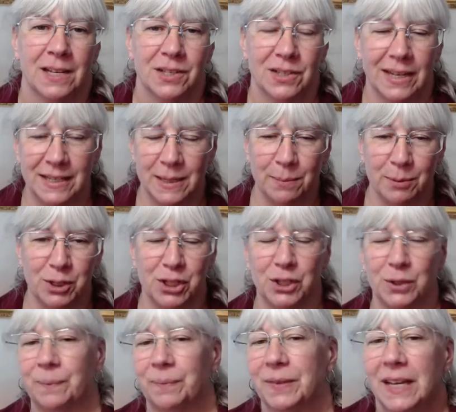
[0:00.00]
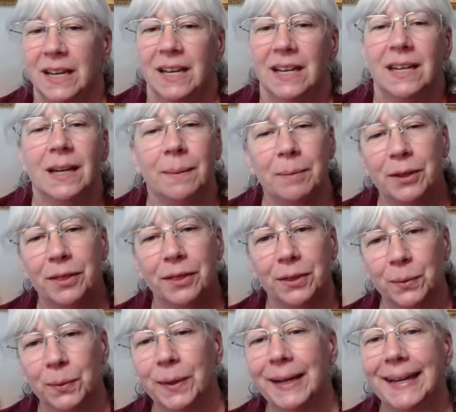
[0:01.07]
So that's number two. Number
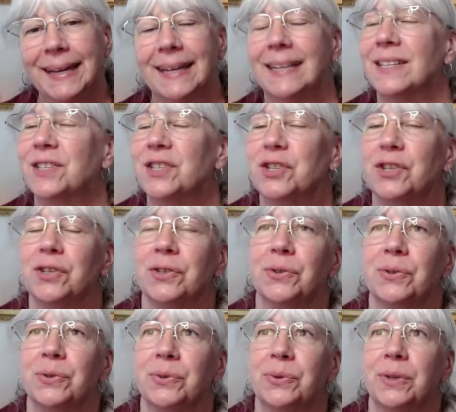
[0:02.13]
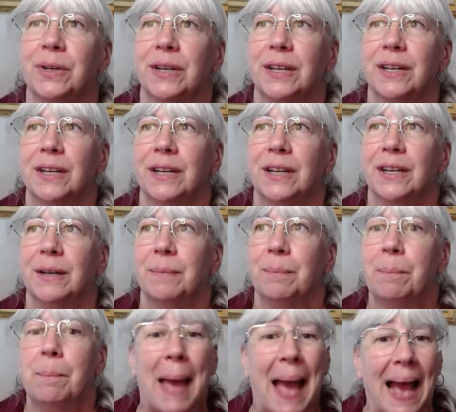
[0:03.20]
three is to
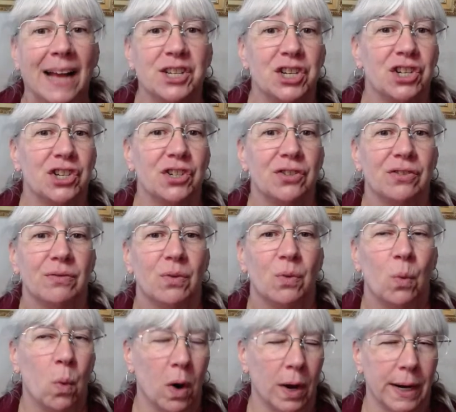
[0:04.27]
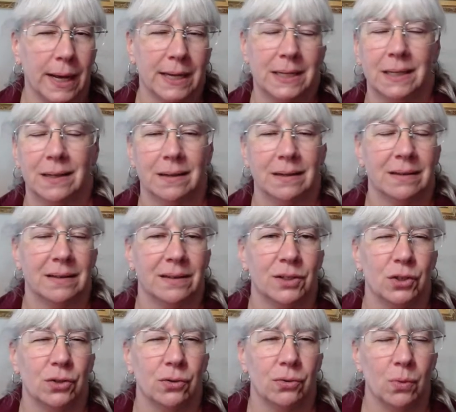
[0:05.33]
batch one idea
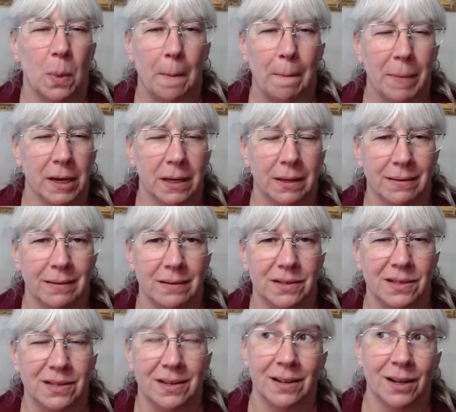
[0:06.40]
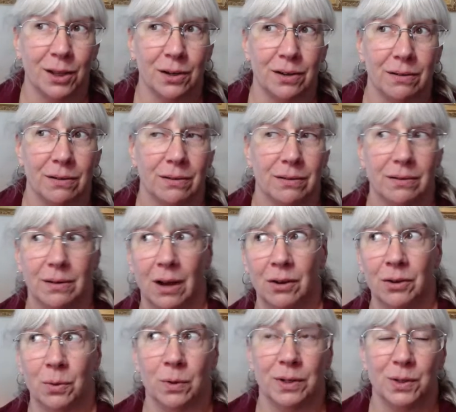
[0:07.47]
into many things. In other
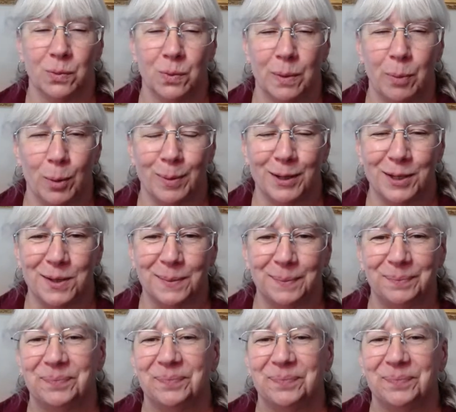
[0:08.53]
words, repurpose.